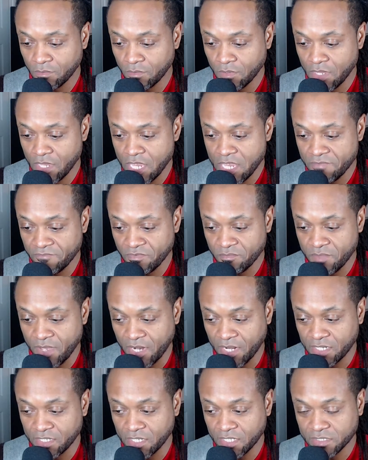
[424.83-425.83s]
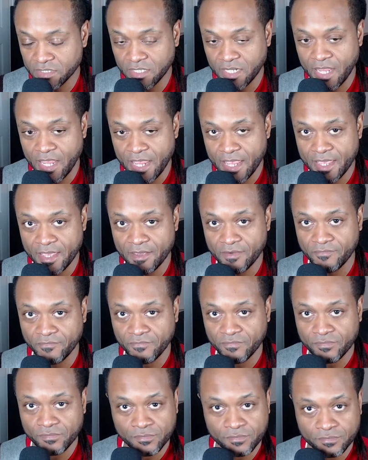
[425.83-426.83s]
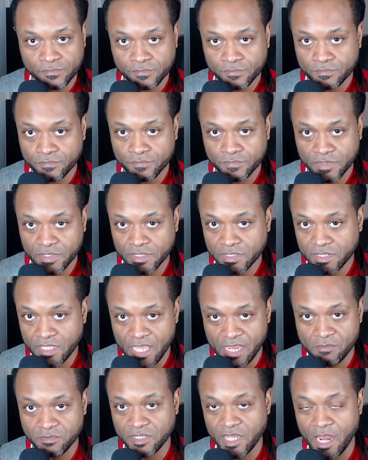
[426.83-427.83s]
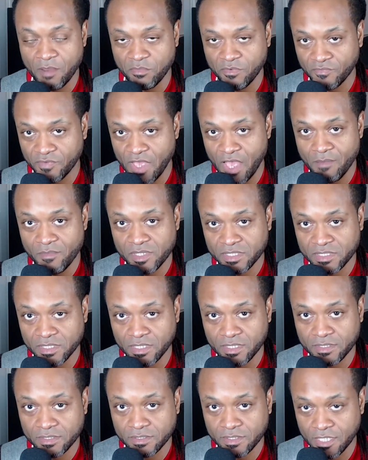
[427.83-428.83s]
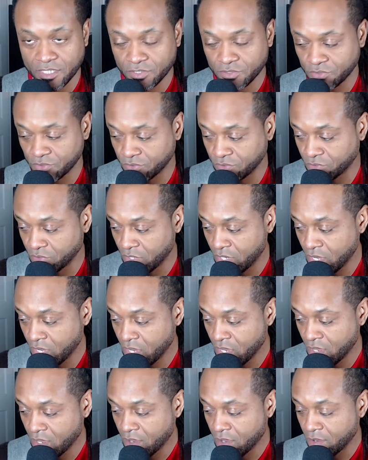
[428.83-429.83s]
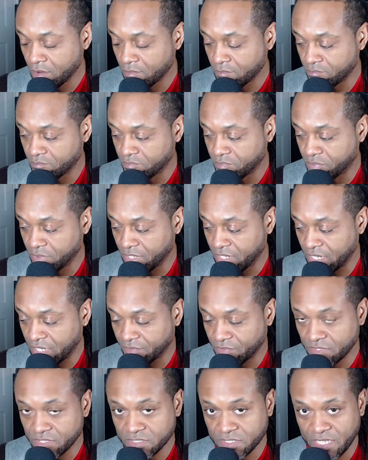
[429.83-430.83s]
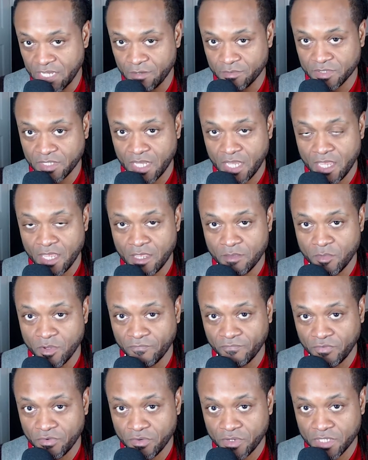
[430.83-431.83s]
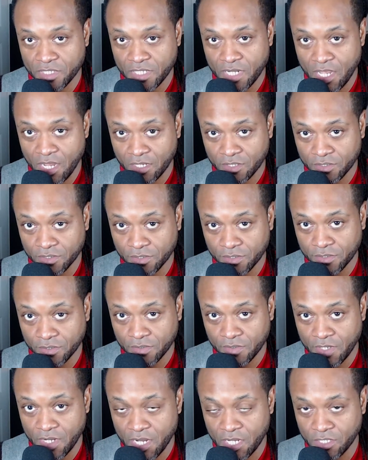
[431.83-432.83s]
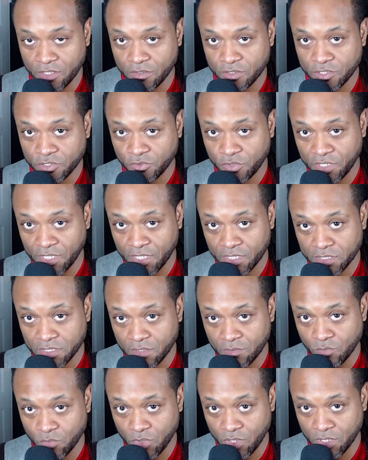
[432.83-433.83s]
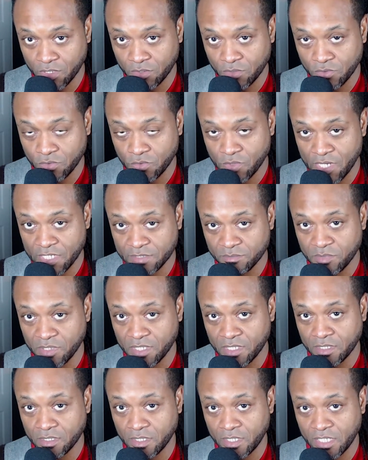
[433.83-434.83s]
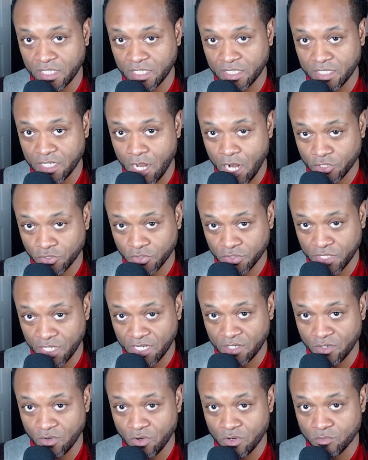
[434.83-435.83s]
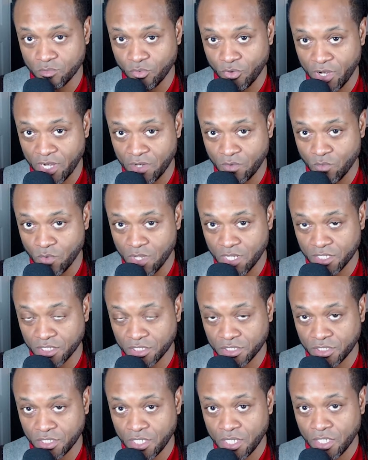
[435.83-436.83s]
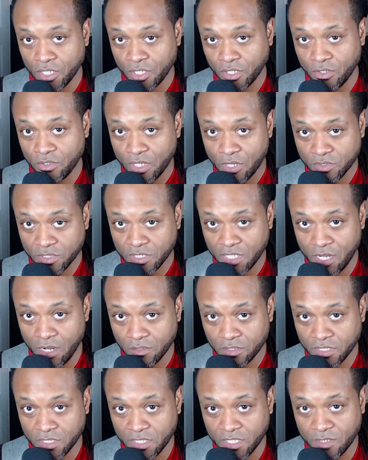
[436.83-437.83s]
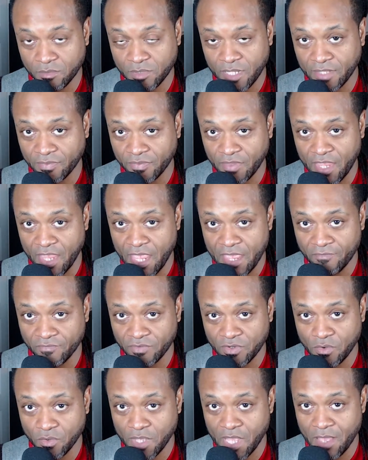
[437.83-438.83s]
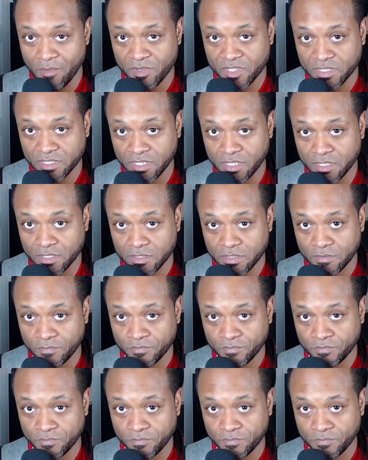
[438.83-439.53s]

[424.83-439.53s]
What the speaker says: Everybody doesn't have the same type of common sense. That's true. But at the same time, if you're a doctor and you're treating someone who has been indoctrinated or brainwashed, you don't talk to them like they have no common sense.